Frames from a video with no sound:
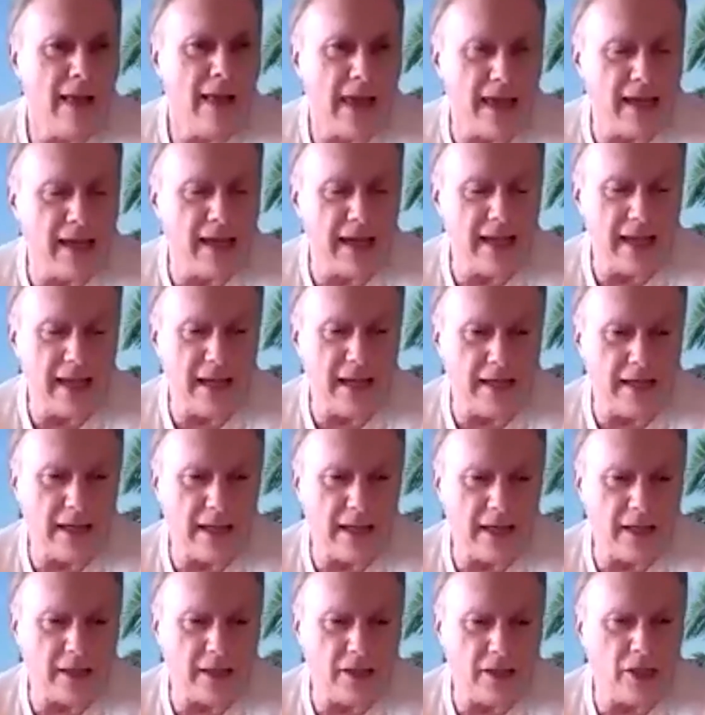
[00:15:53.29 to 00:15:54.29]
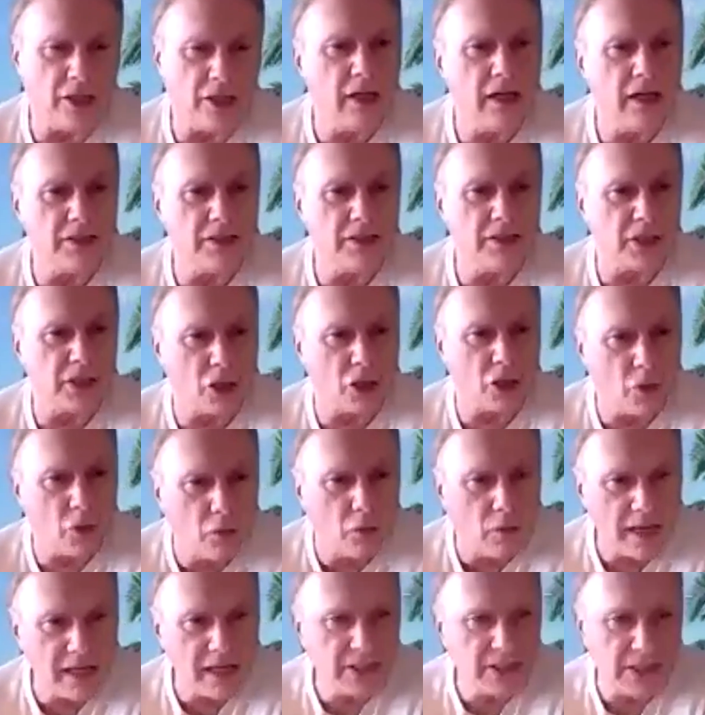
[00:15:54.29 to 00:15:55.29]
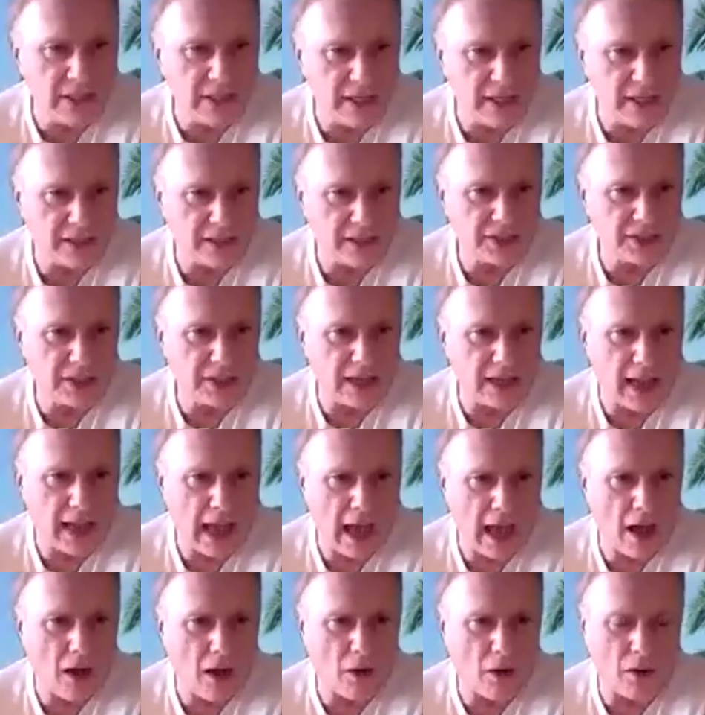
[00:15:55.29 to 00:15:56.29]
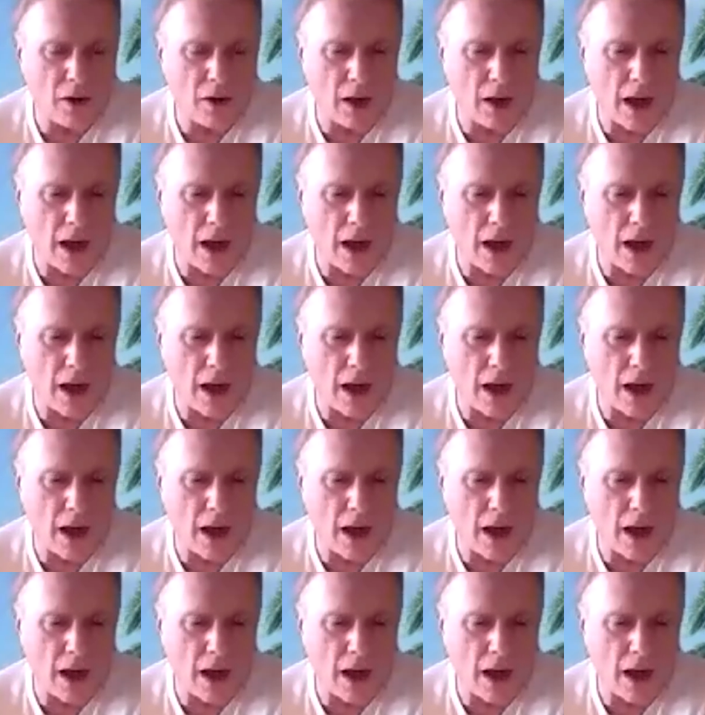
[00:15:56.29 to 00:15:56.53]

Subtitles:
It's a craziness how